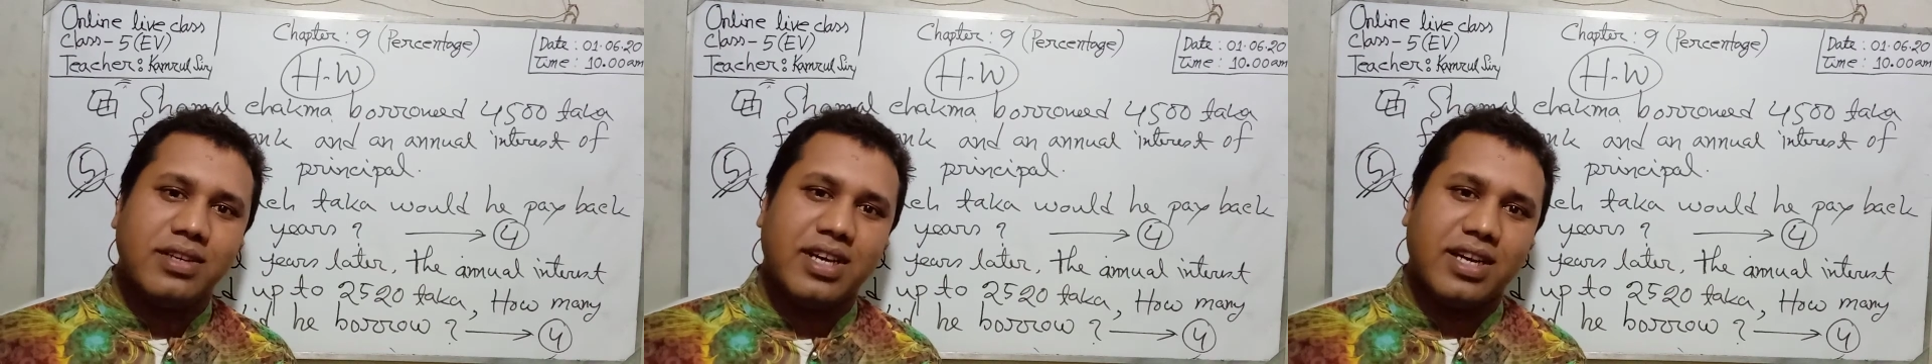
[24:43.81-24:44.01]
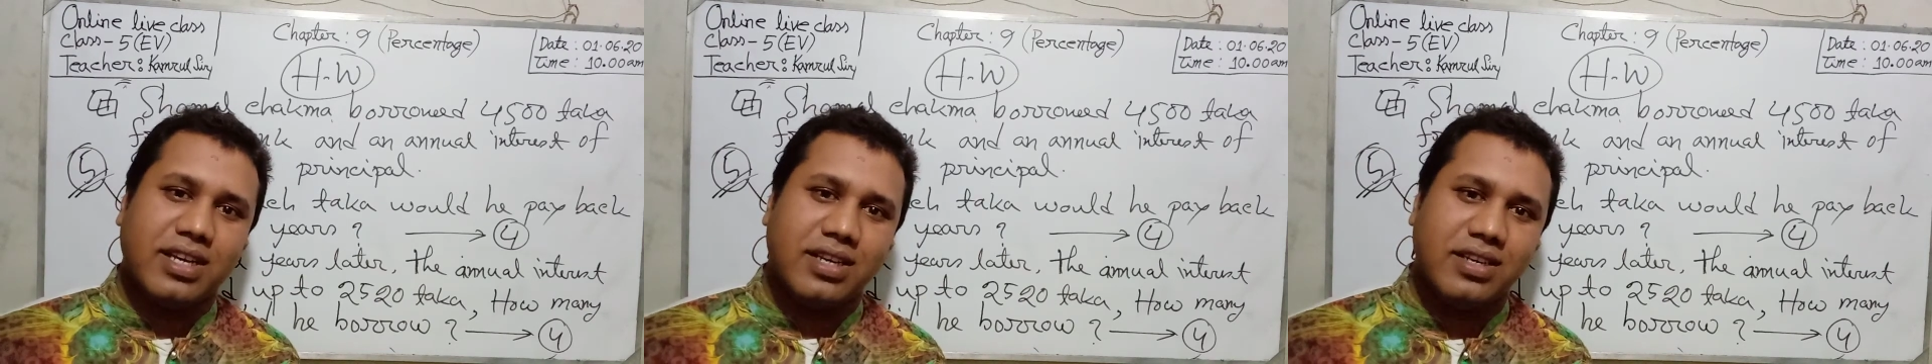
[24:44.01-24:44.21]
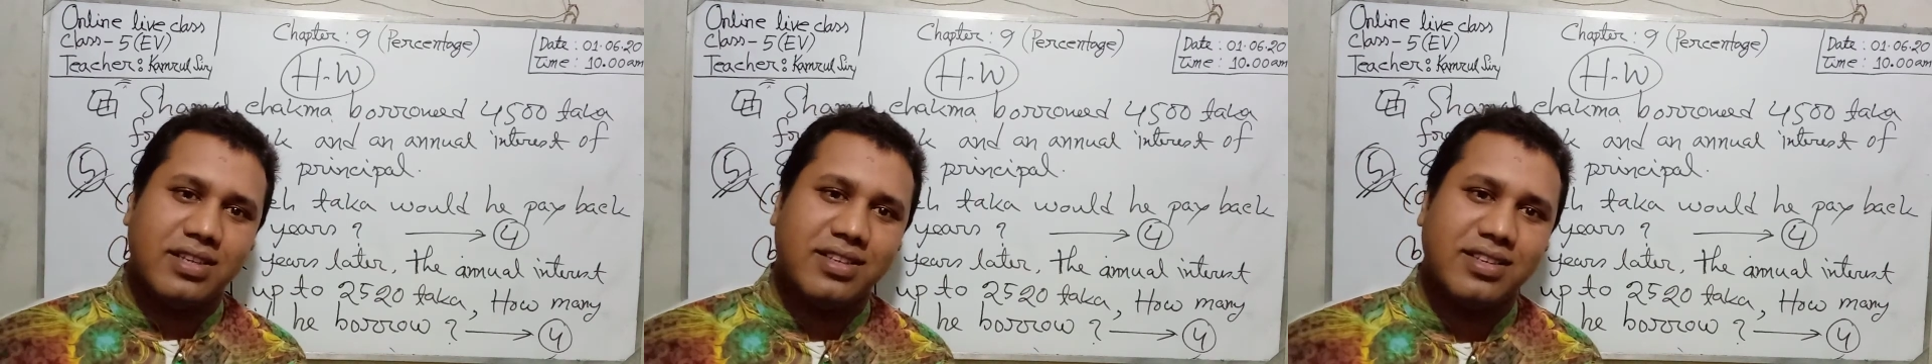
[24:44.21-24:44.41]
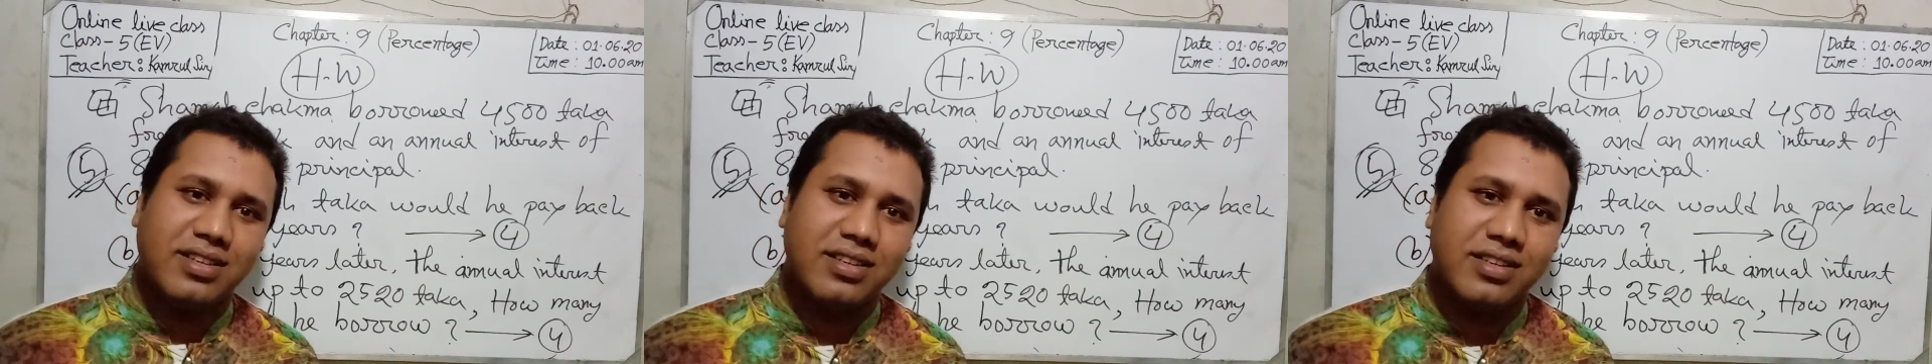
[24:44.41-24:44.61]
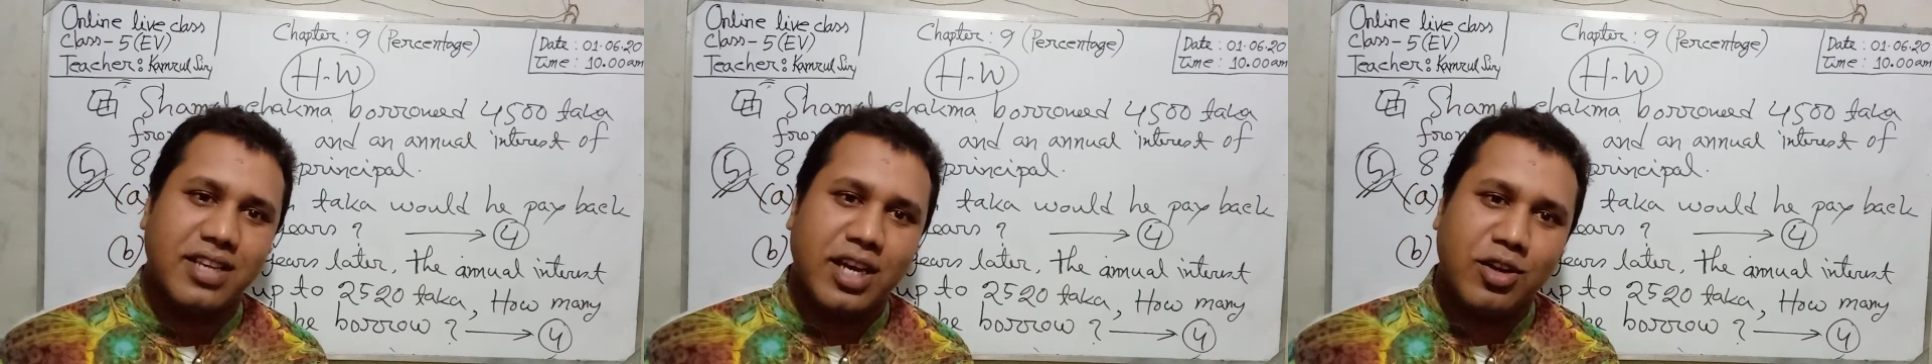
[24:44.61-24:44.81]
again.
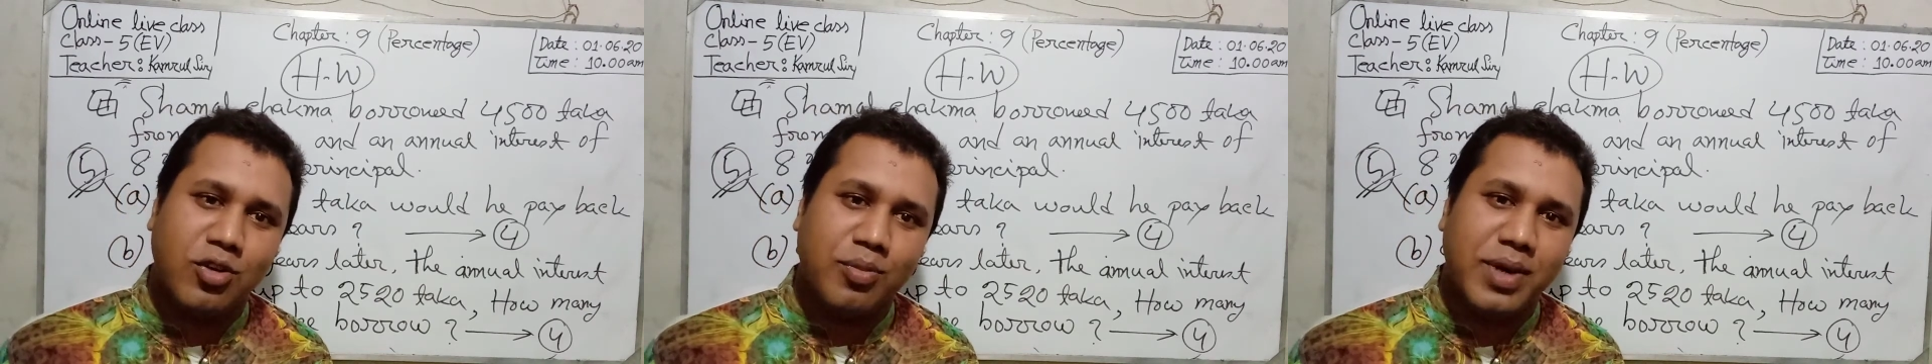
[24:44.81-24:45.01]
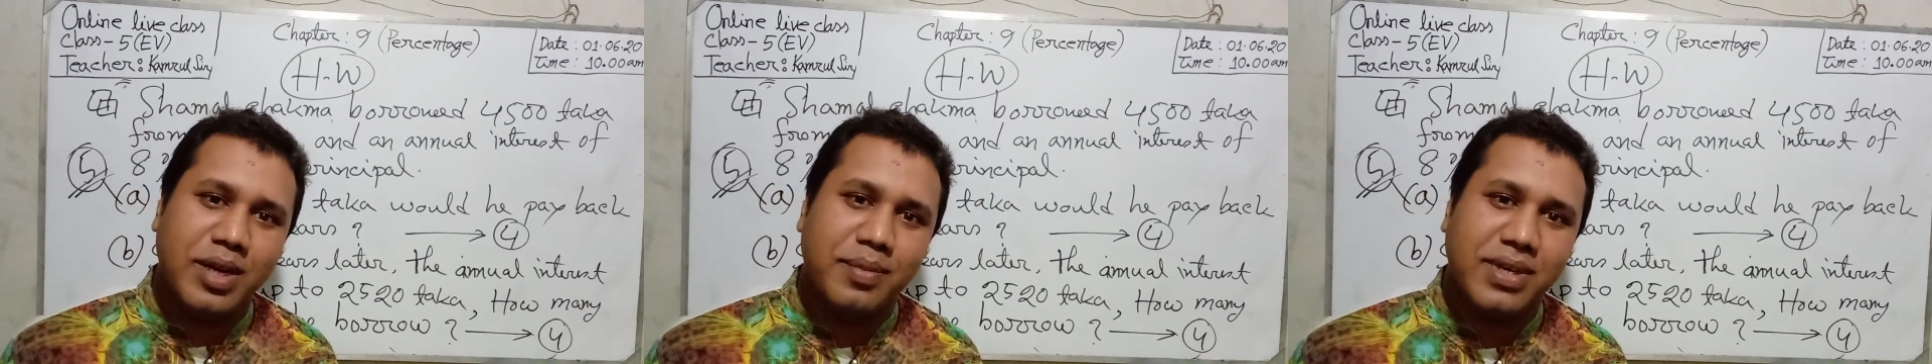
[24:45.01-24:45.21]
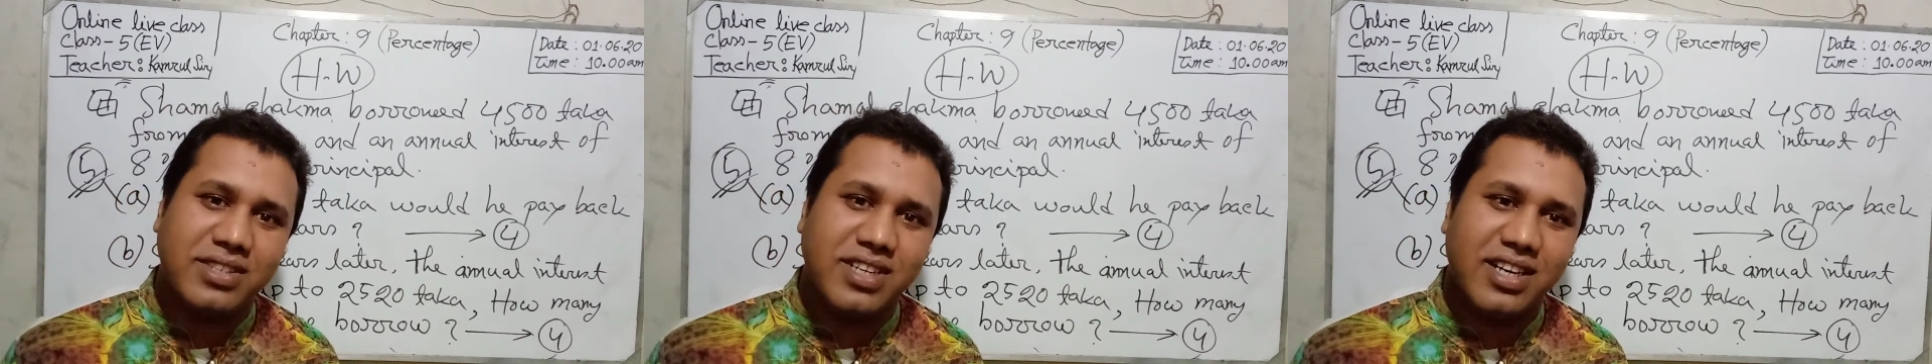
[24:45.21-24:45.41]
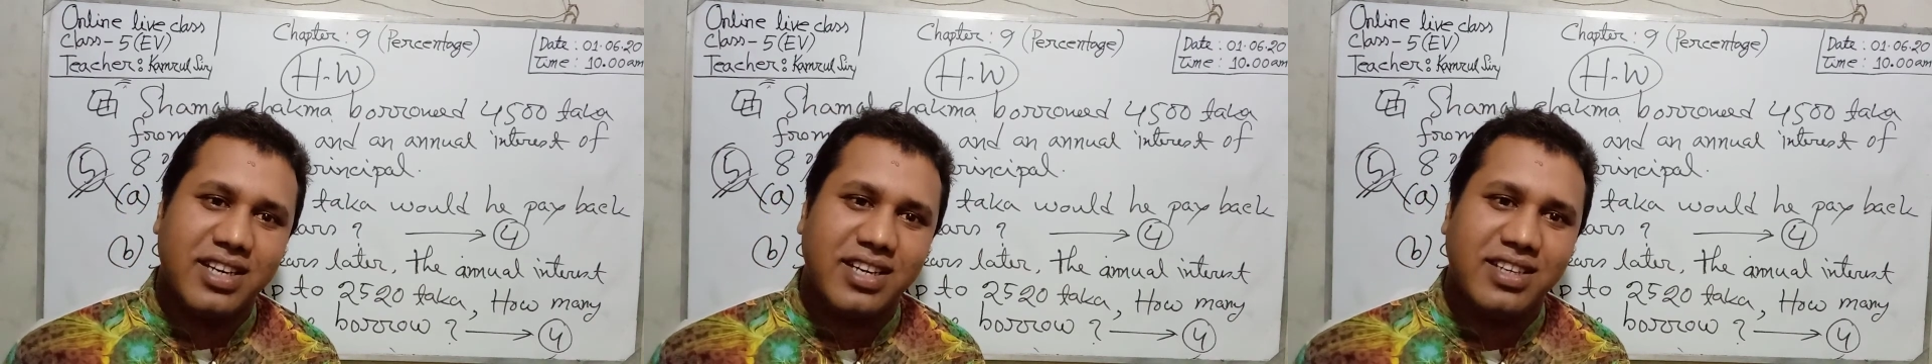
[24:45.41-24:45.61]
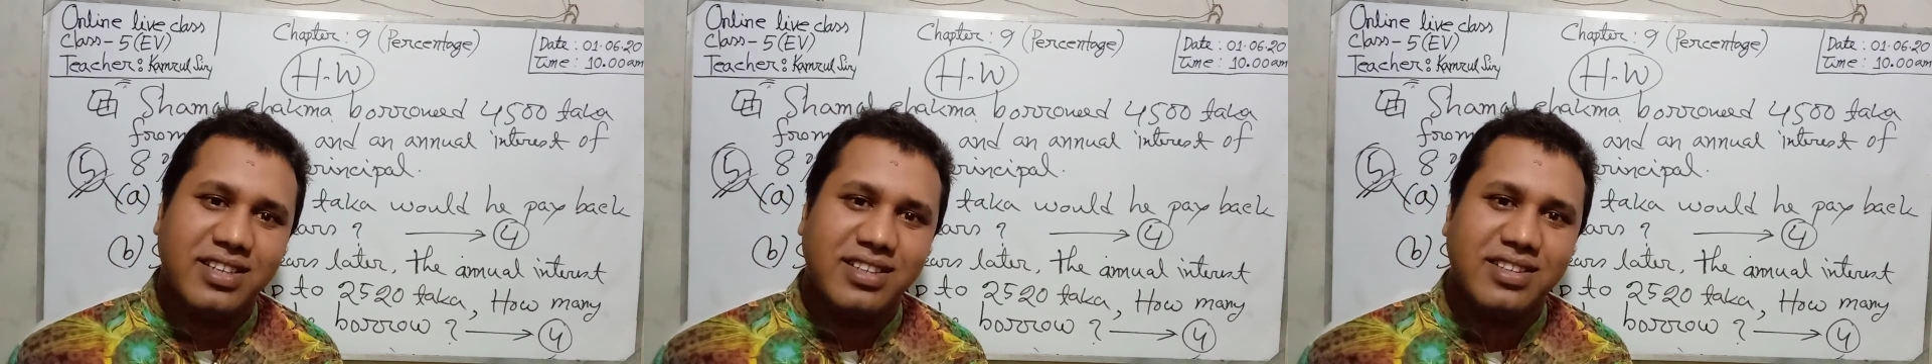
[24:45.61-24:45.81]
Thank you very much
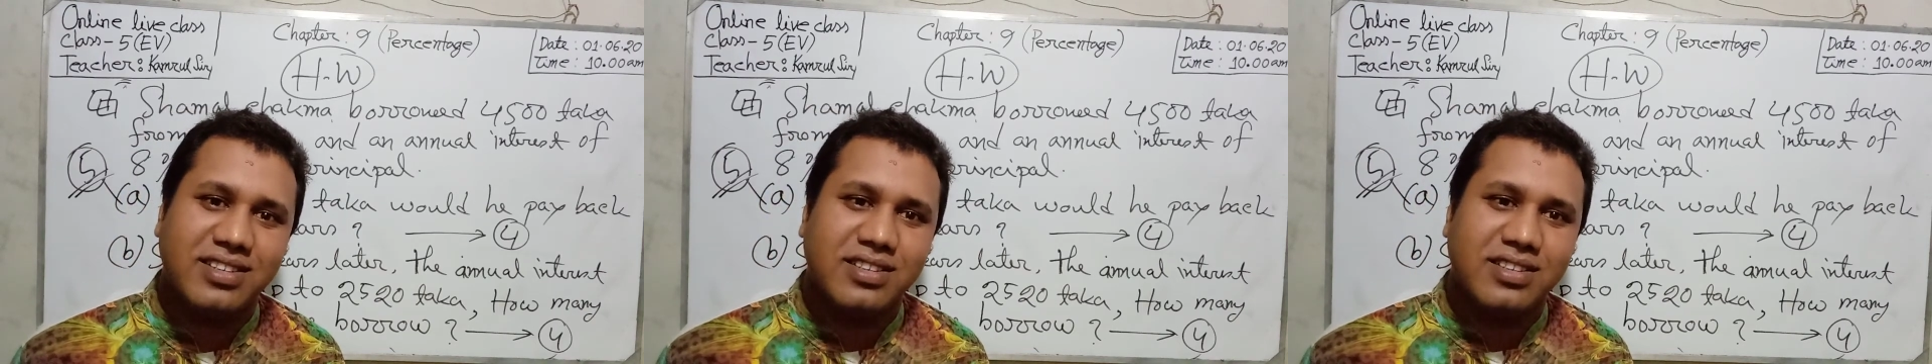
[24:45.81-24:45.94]
again.